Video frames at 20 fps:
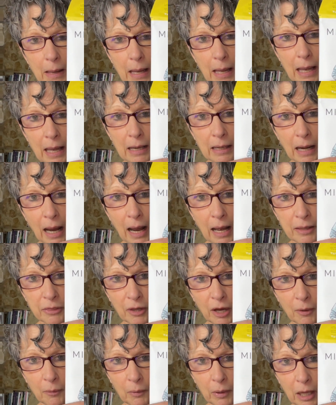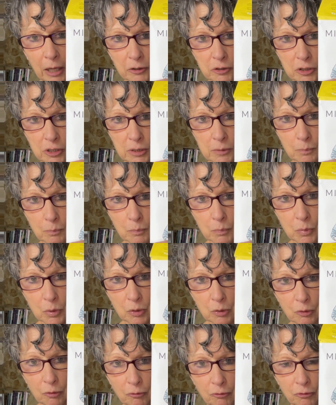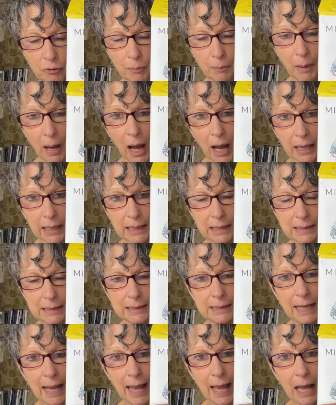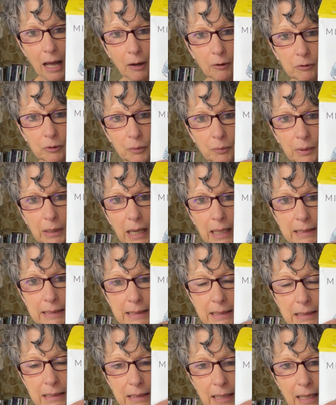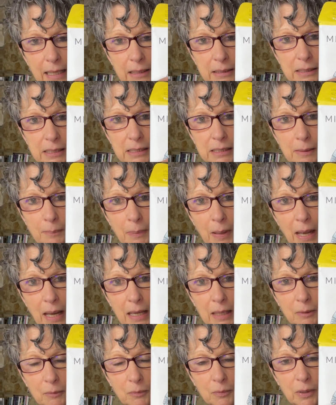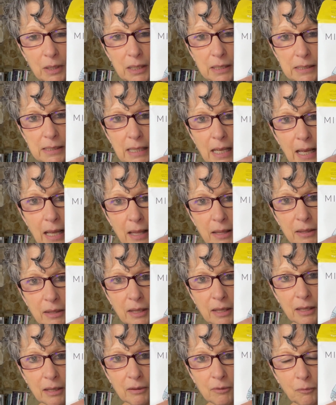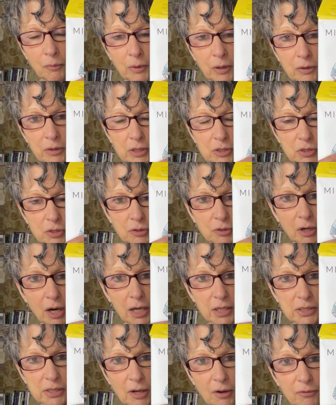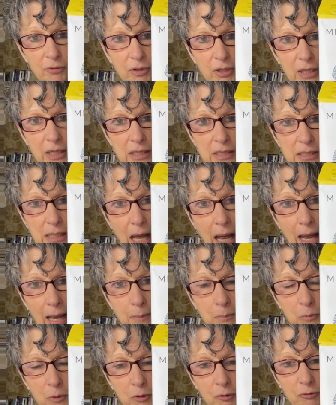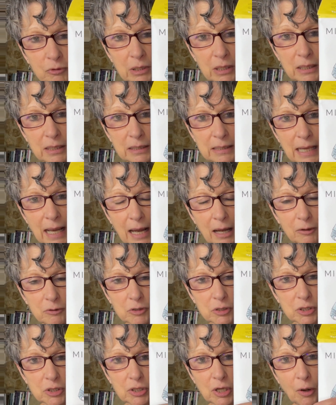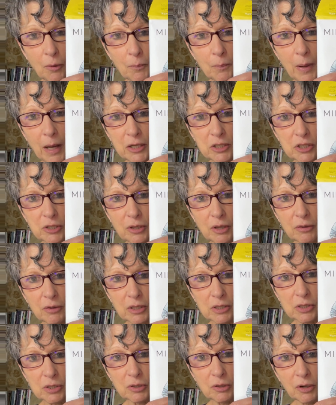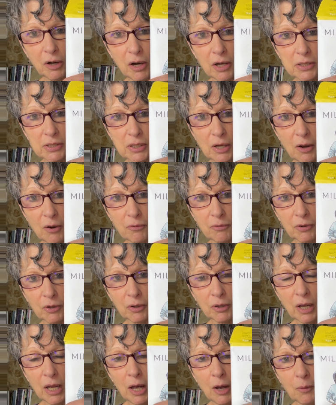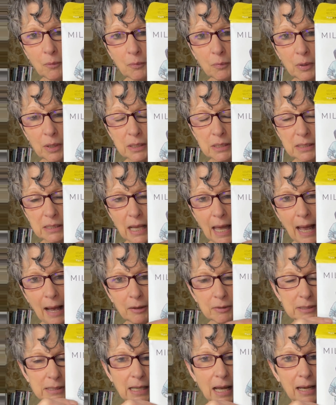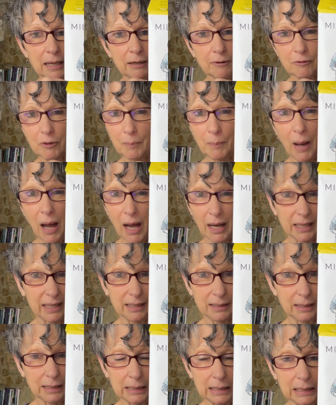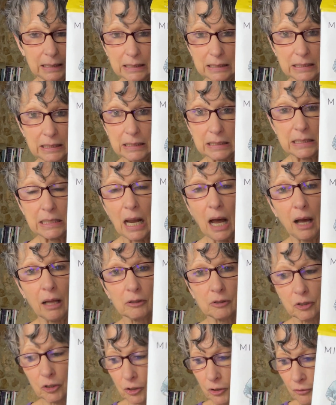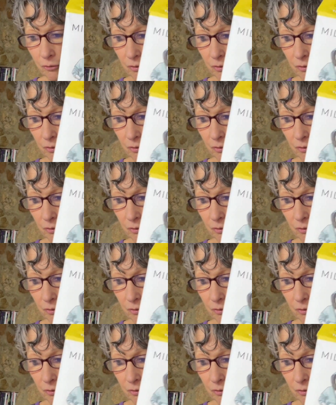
And I thought, well, I'll just move the pocket down. What I didn't anticipate was where this crossover is, I moved it down so much that this crossover was outside of the pocket, and it did not look